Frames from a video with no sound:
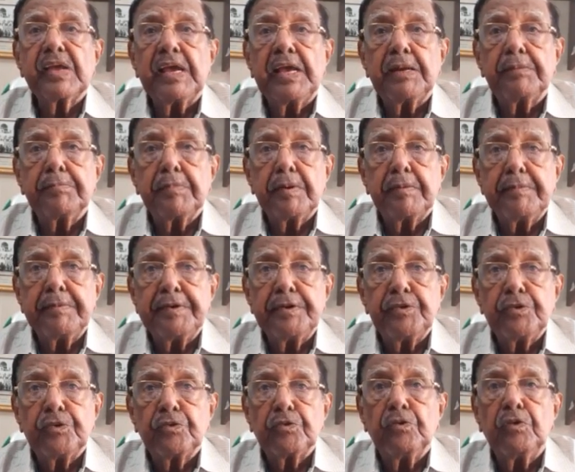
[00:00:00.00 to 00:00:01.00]
It may be
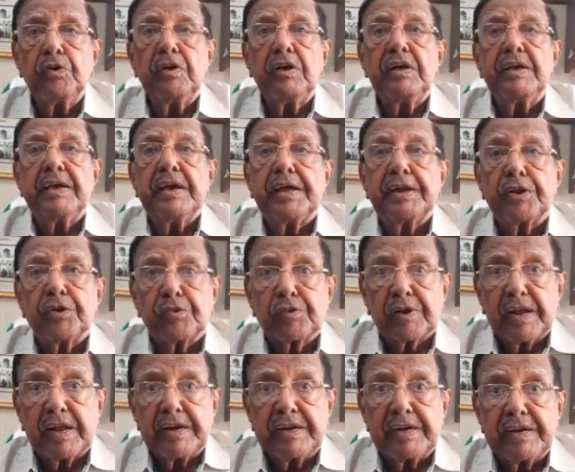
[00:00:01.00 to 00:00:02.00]
due to
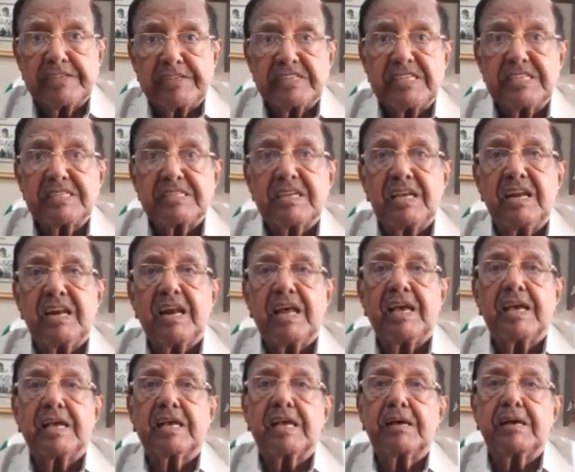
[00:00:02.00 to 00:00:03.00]
endocrine disease
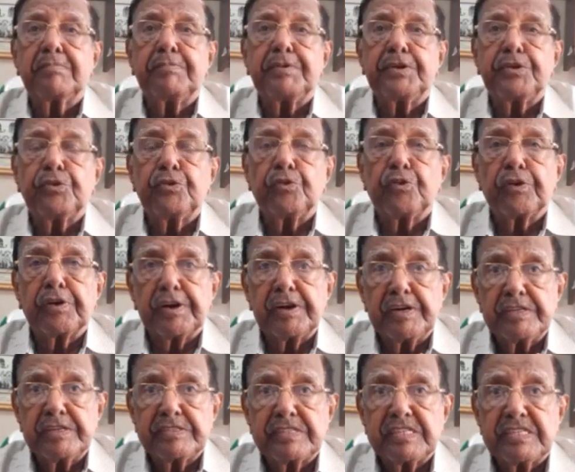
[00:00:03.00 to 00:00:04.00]
like pituitary
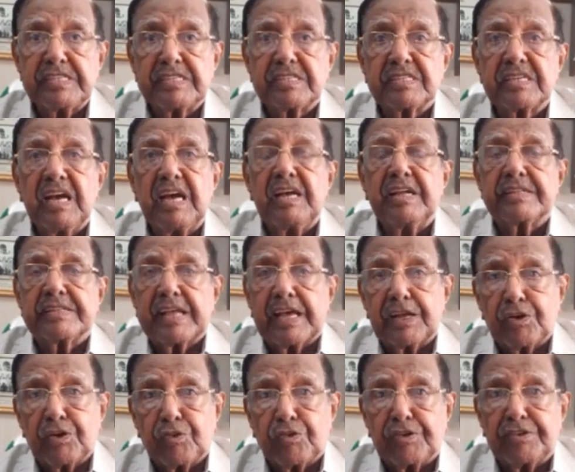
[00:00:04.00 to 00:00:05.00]
disease,
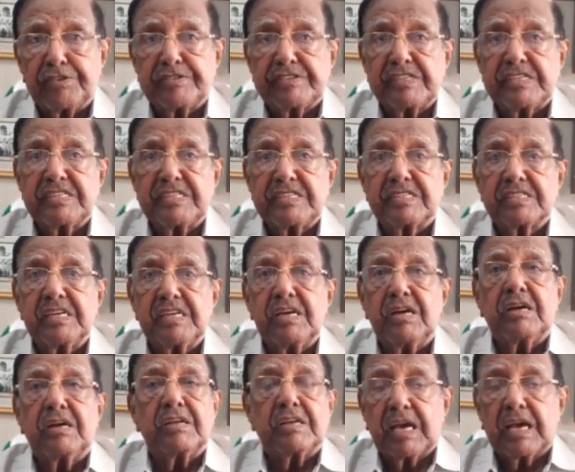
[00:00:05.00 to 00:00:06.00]
thyroid disease.
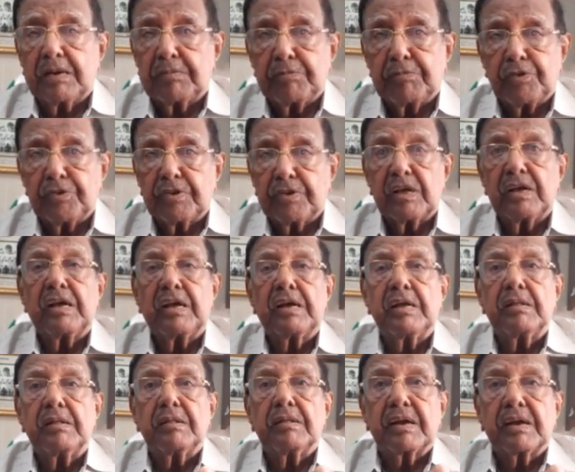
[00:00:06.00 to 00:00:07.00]
Can put
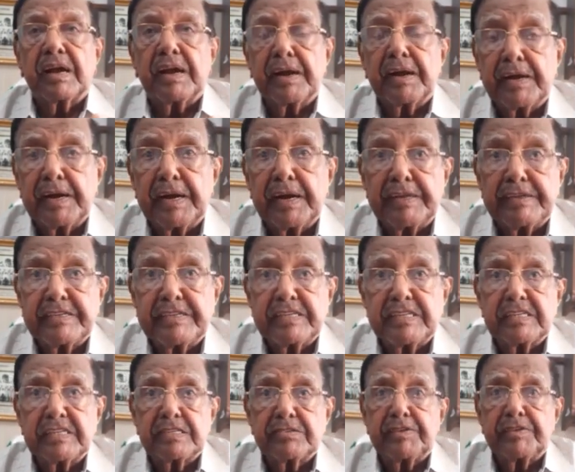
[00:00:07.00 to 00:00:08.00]
kidney
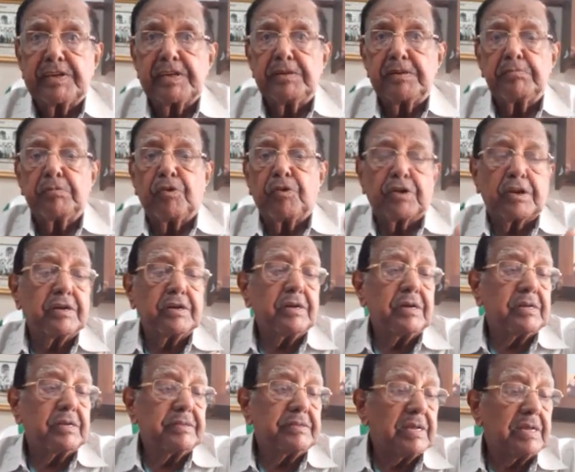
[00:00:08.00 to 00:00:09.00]
disease is very important.
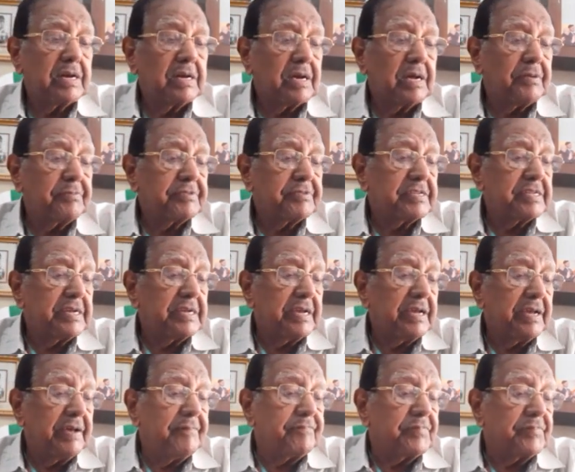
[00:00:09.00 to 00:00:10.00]
Then comes the
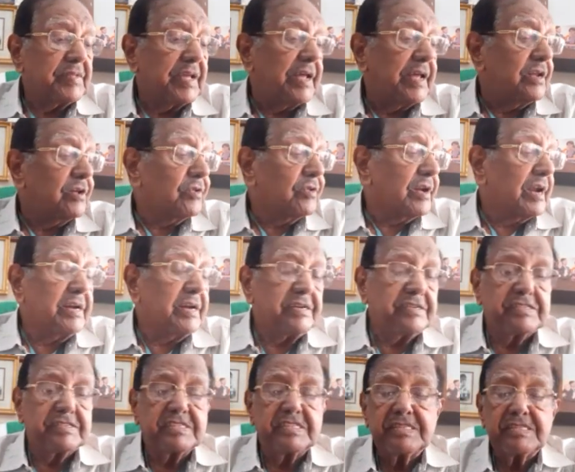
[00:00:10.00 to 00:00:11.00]
endocrine
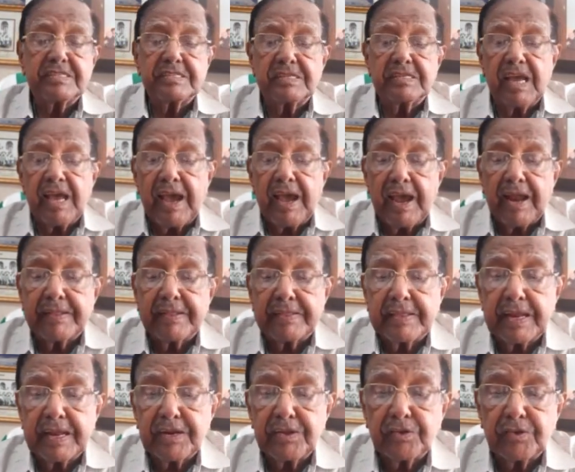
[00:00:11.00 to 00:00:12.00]
disease, and
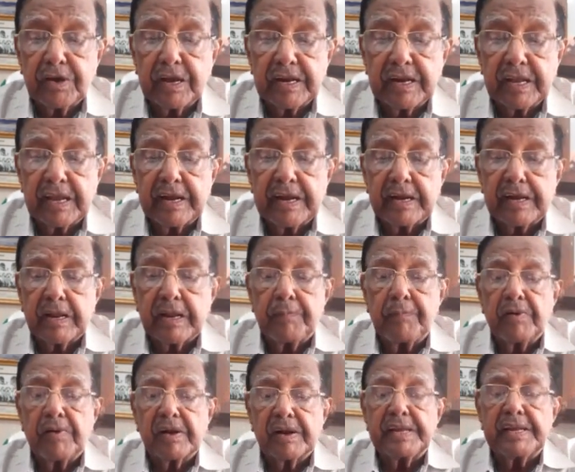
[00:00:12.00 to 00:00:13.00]
then you can get the
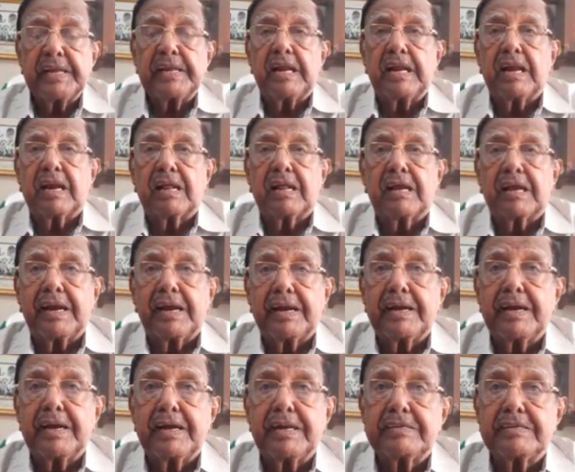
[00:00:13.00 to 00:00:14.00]
renal.
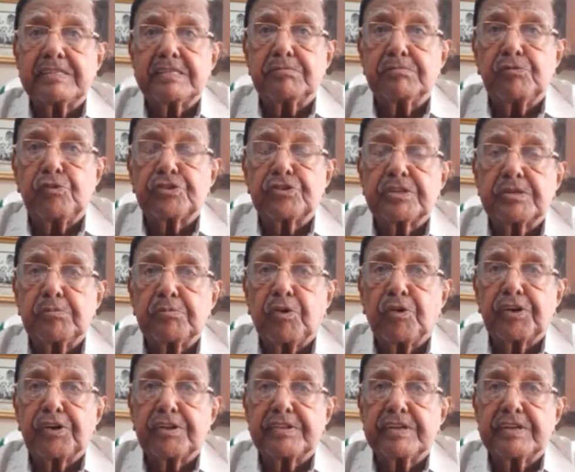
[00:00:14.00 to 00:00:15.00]
Kidney disease, the most
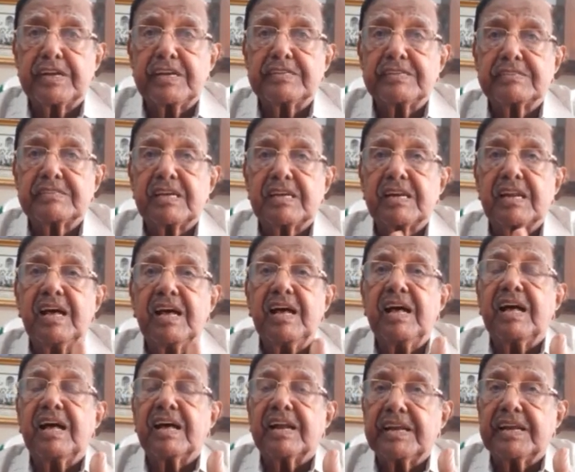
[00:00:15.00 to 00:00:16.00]
important thing is that
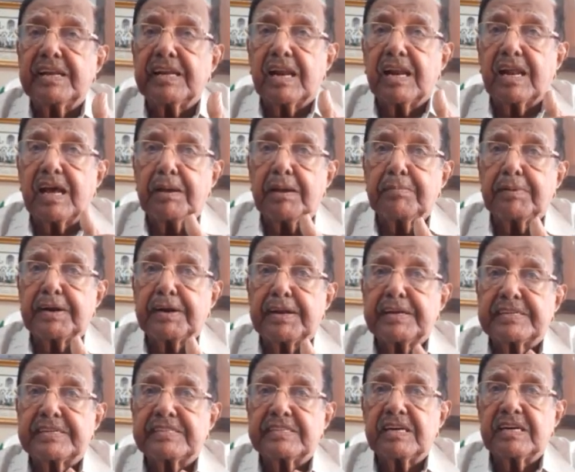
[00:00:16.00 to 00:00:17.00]
renal
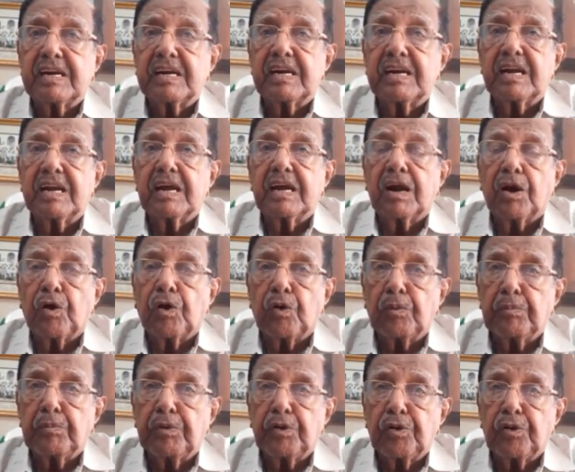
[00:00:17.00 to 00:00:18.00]
hypertension,
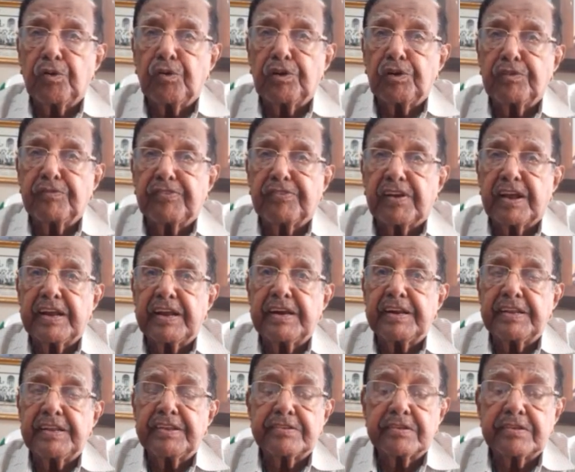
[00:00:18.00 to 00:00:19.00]

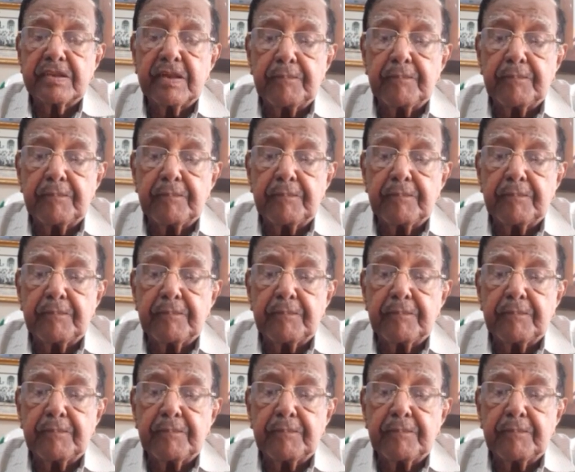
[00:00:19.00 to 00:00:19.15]
glomerulonephritis.